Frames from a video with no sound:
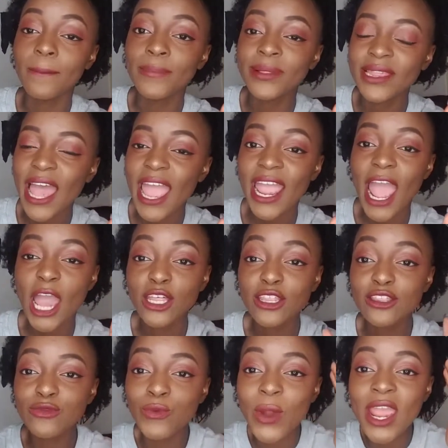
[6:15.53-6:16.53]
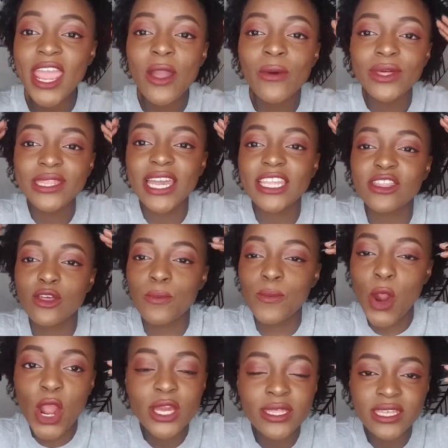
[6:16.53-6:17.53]
black. I swear it was like the
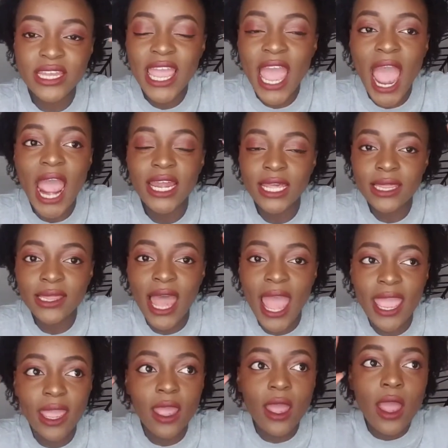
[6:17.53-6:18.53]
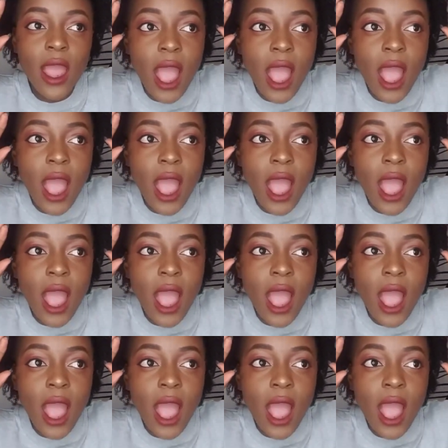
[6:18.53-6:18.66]
person kind of like